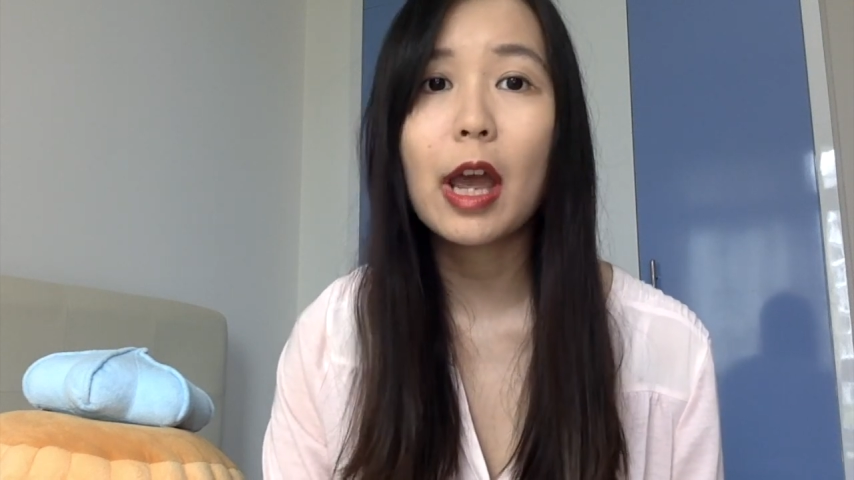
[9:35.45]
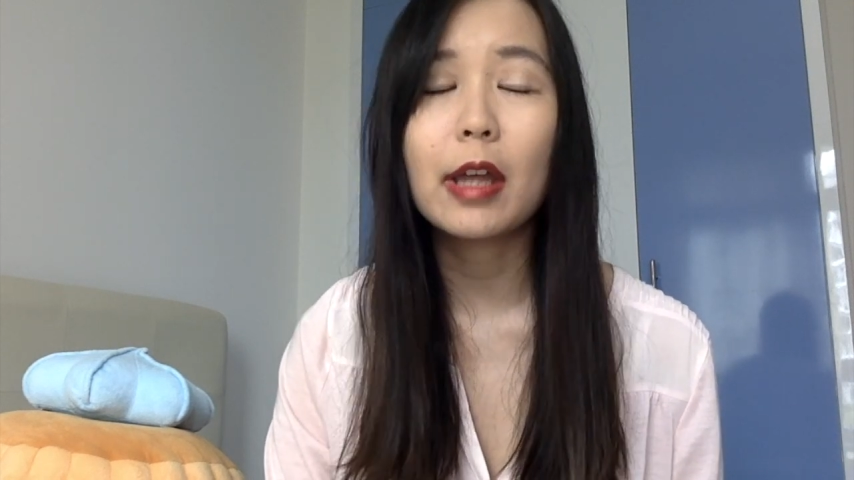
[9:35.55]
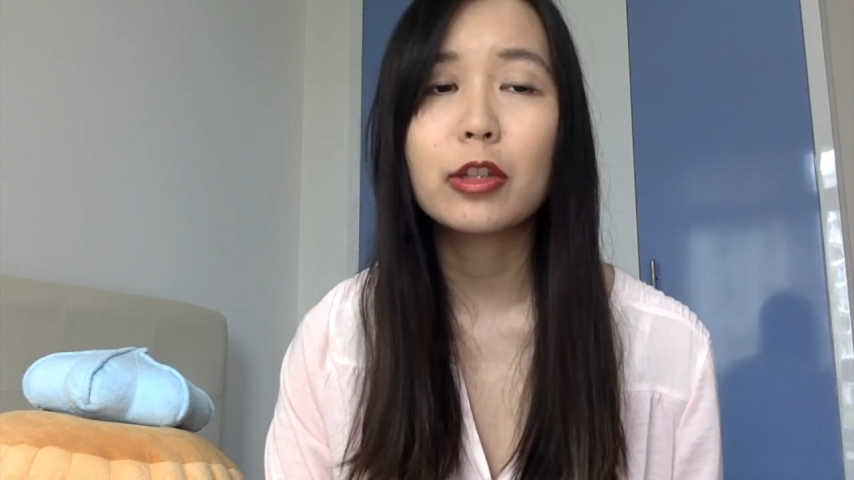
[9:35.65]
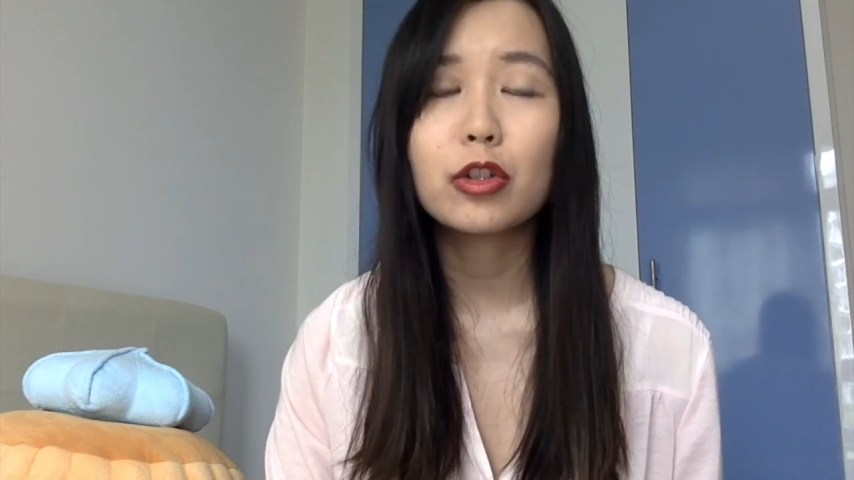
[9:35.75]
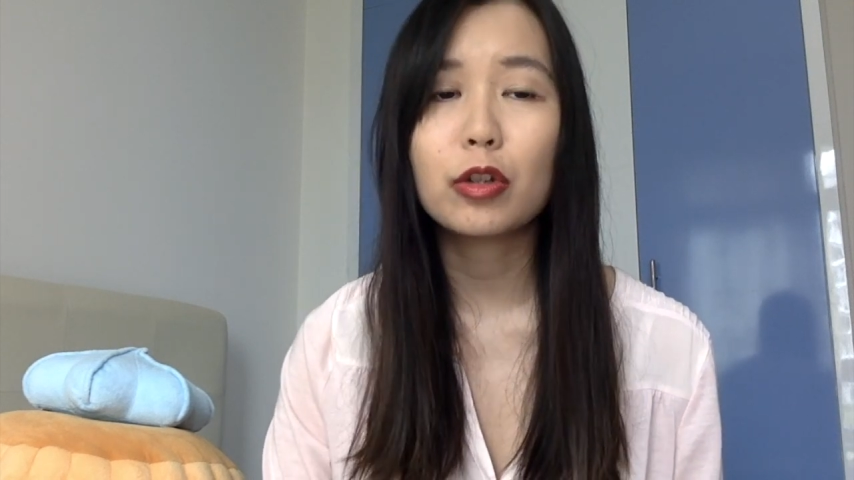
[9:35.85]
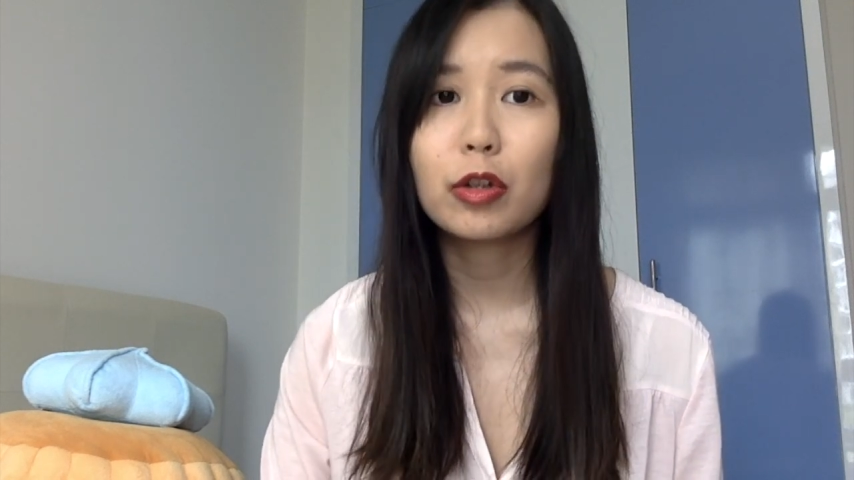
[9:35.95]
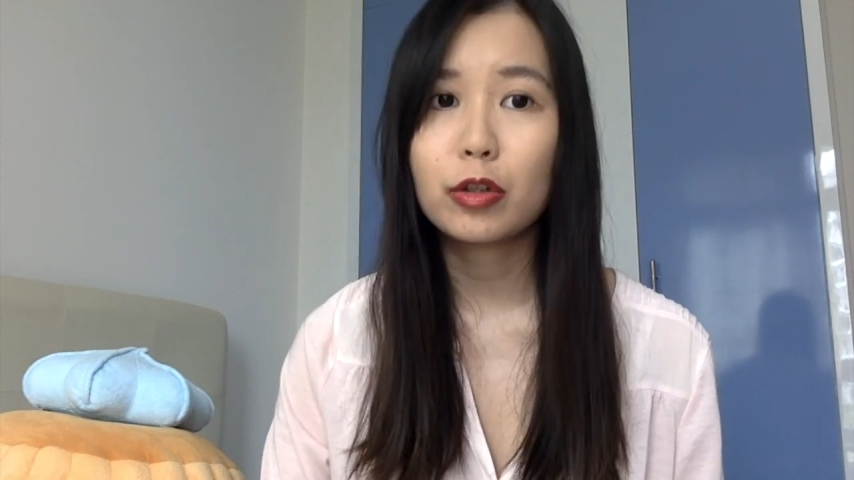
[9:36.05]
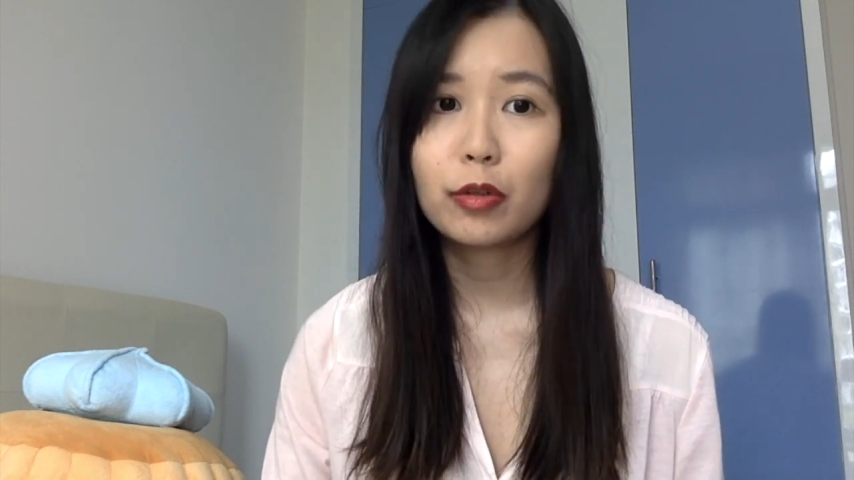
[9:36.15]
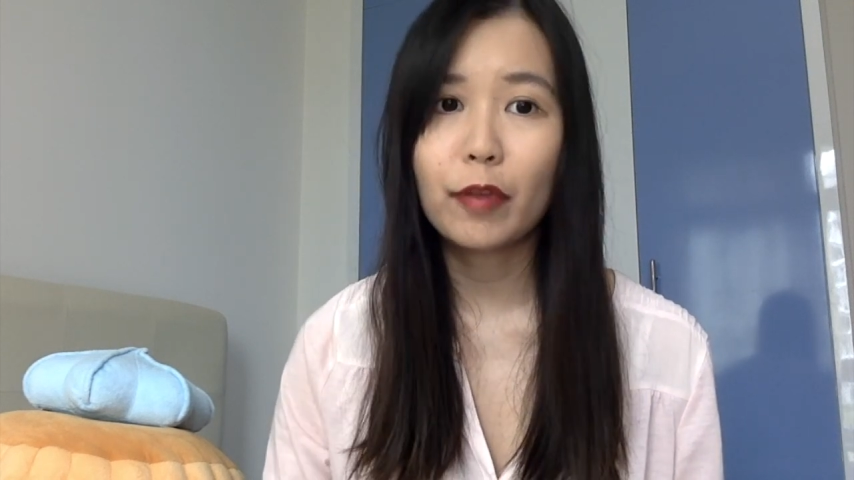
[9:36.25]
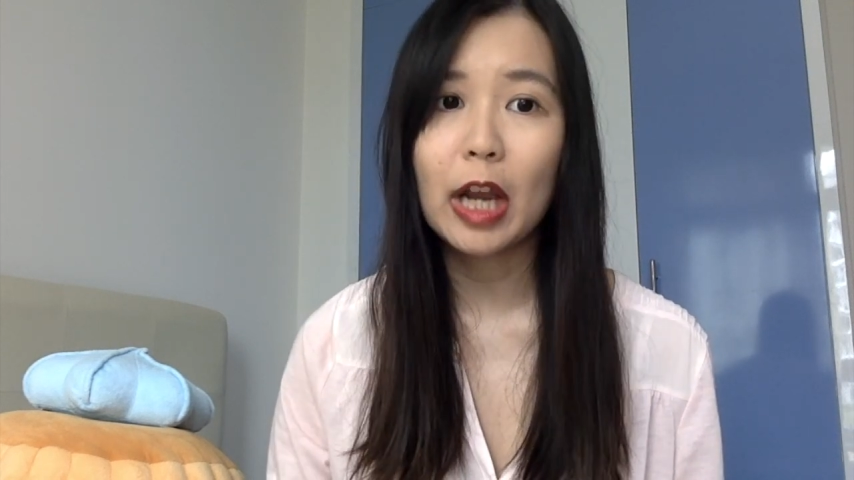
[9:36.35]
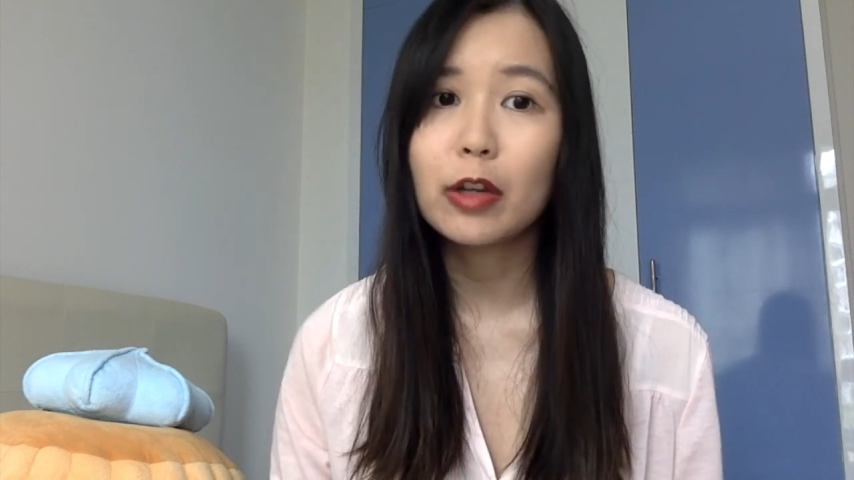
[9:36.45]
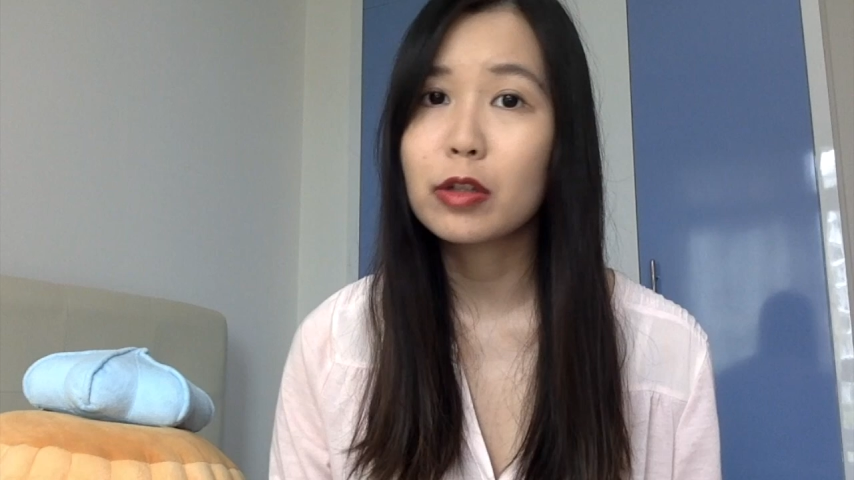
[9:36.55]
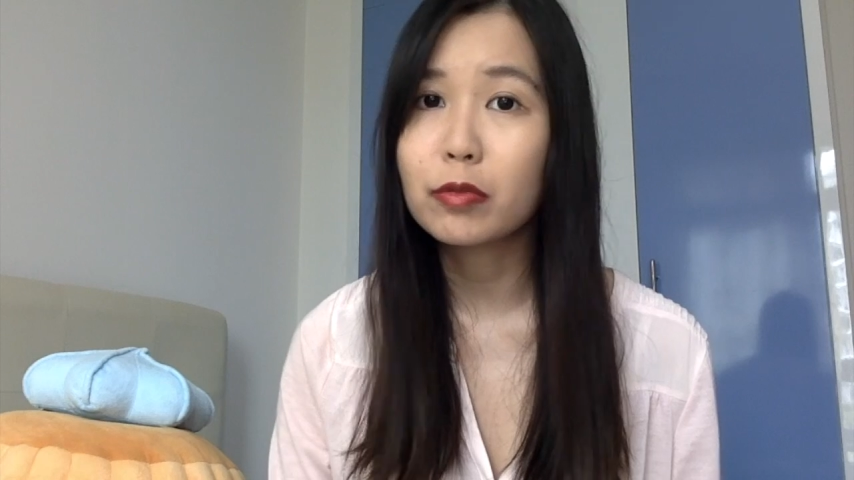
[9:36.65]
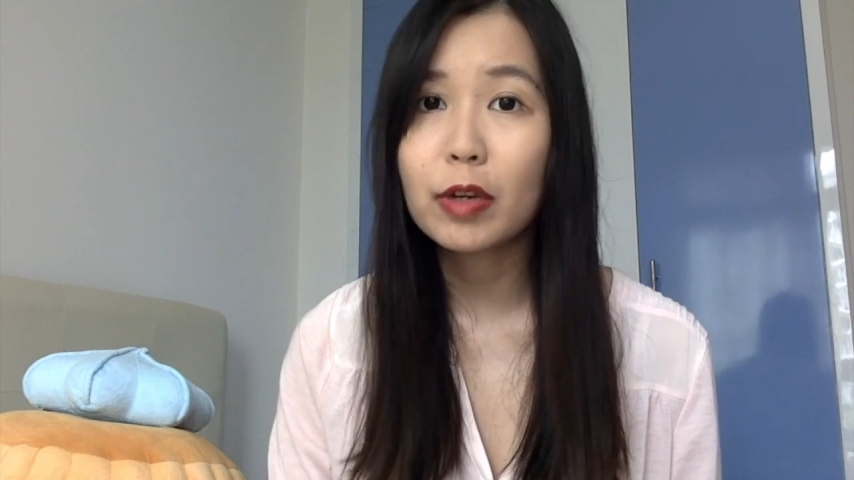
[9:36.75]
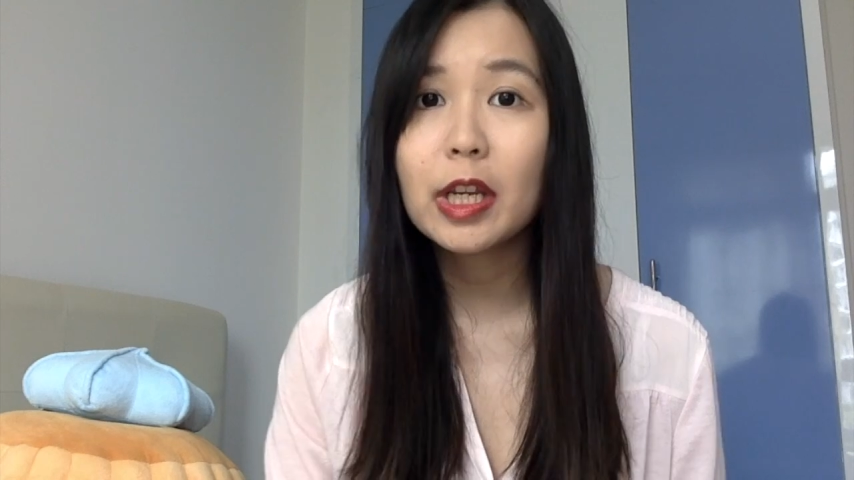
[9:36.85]
and she
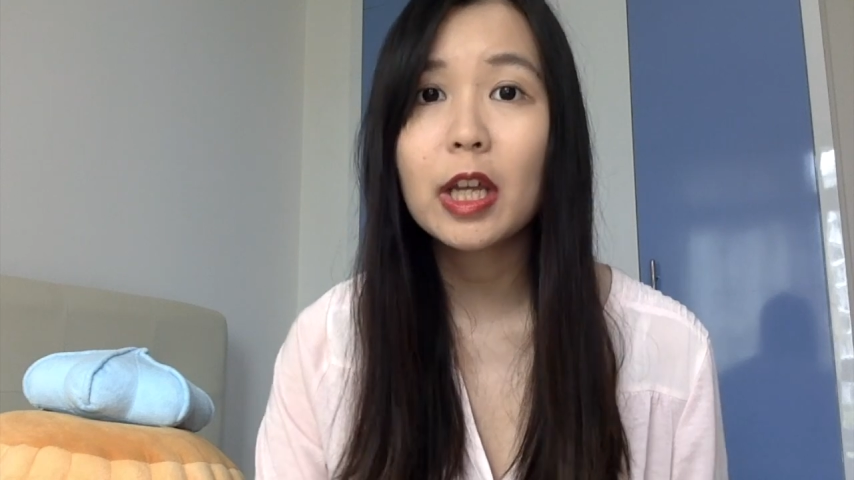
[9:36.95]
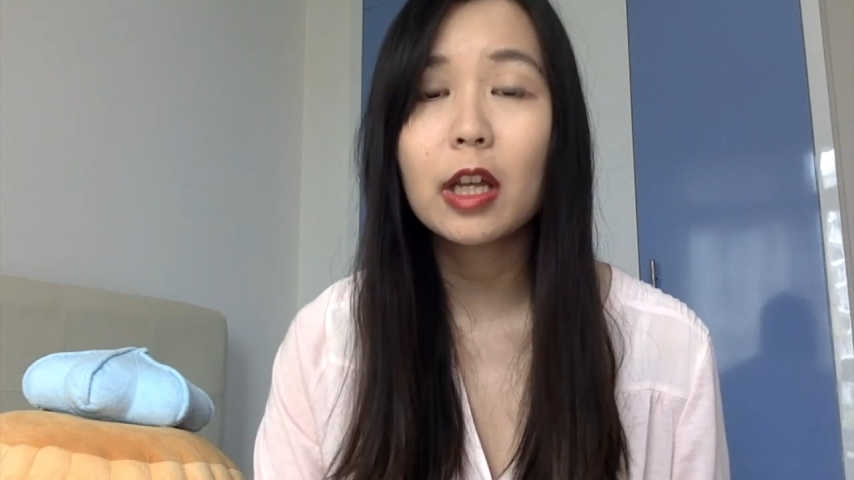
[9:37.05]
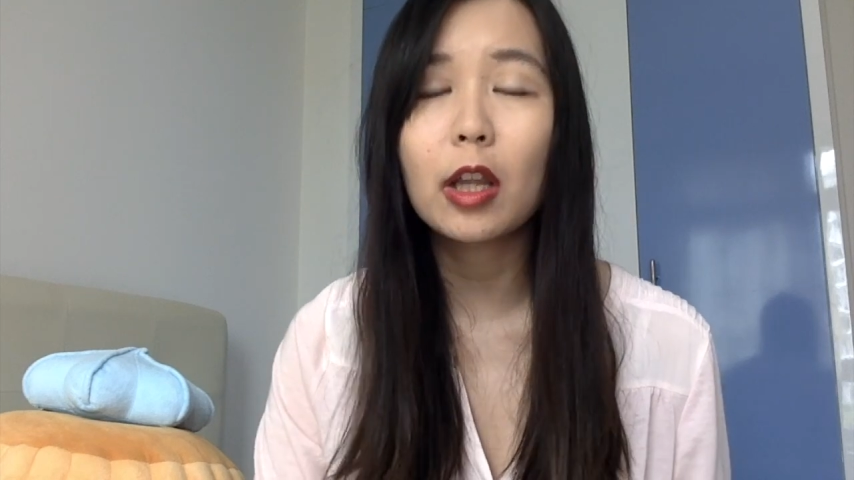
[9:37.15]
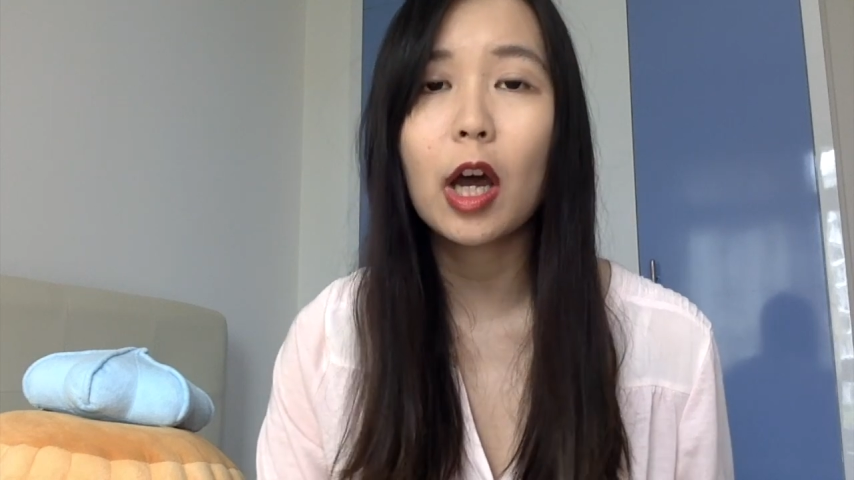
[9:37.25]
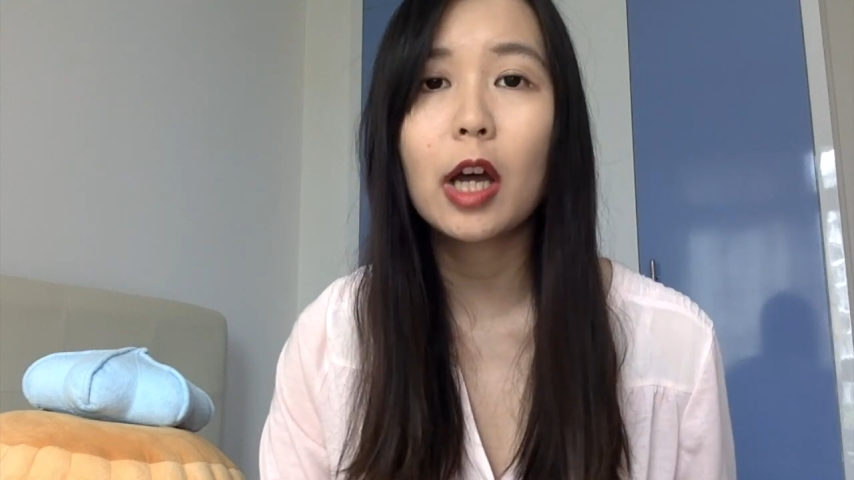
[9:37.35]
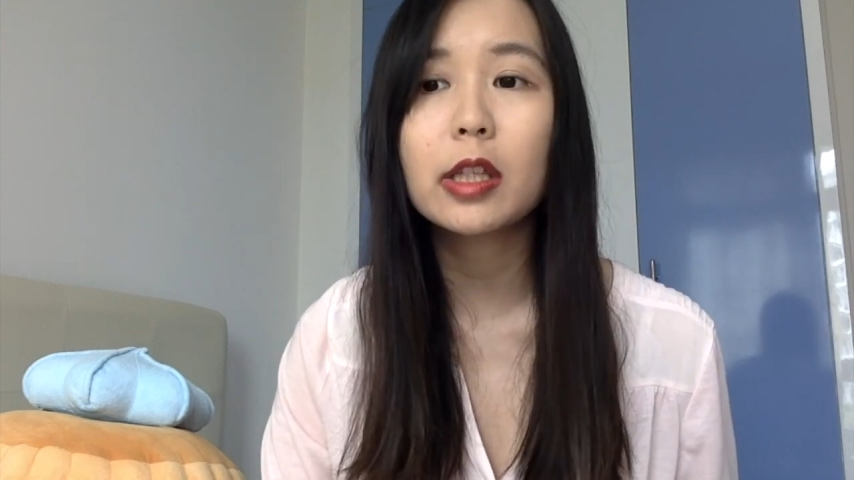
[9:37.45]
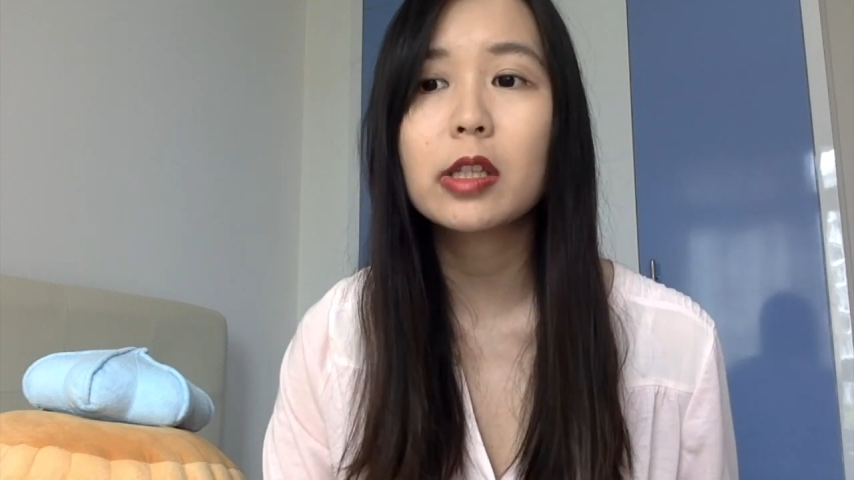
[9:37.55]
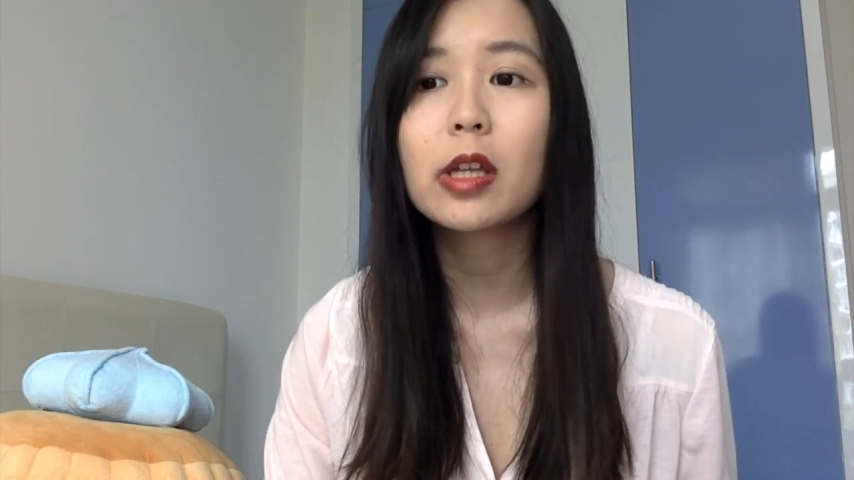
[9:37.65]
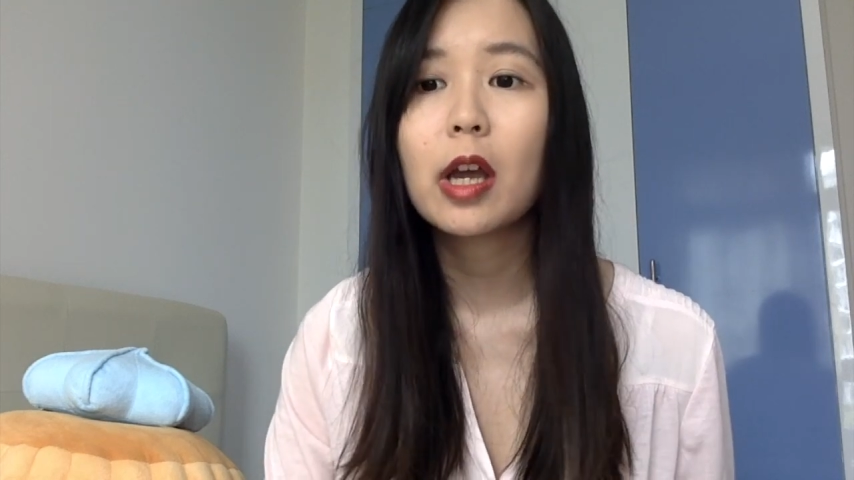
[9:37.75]
values reading a lot.